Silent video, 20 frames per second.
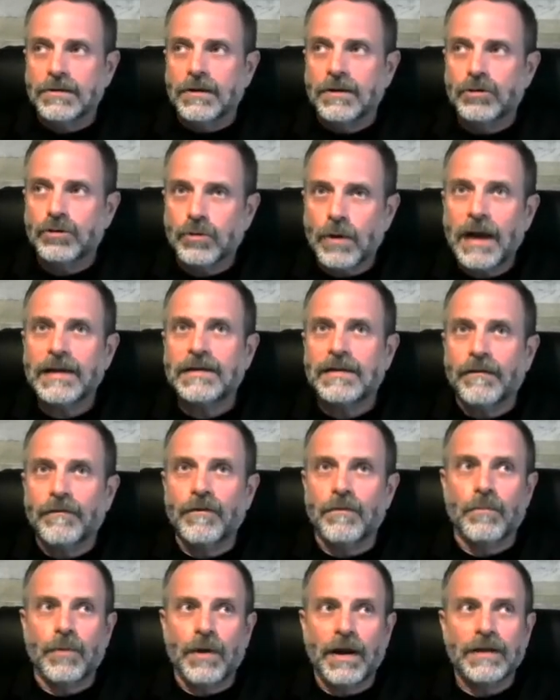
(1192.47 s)
try
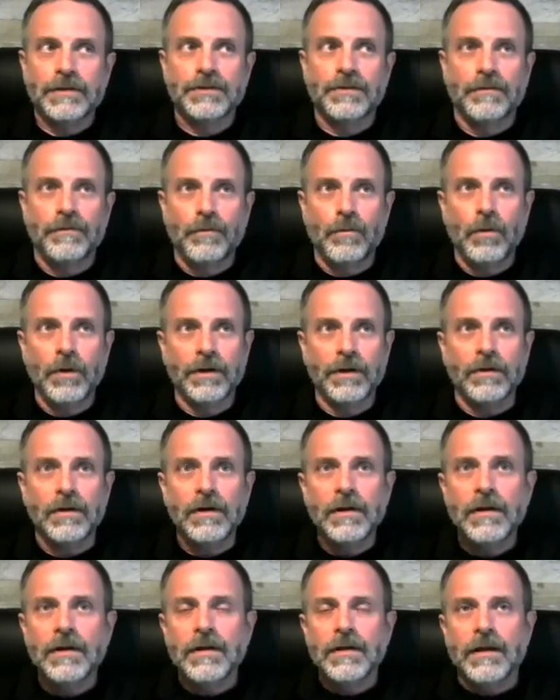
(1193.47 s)
different brands of
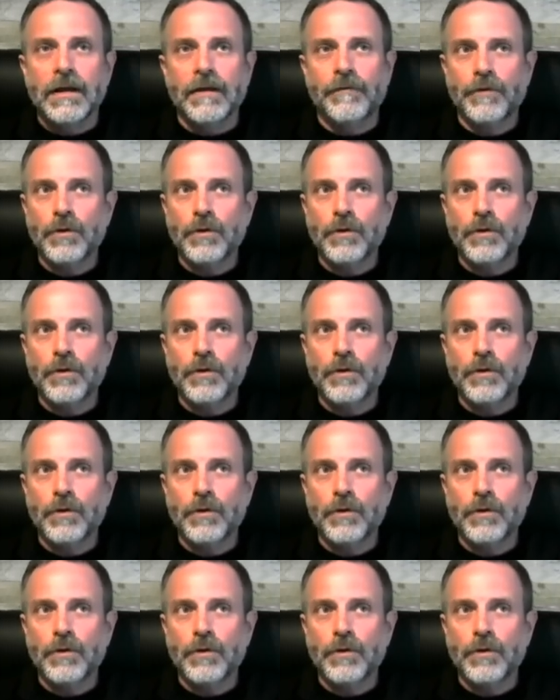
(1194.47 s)
foil. If you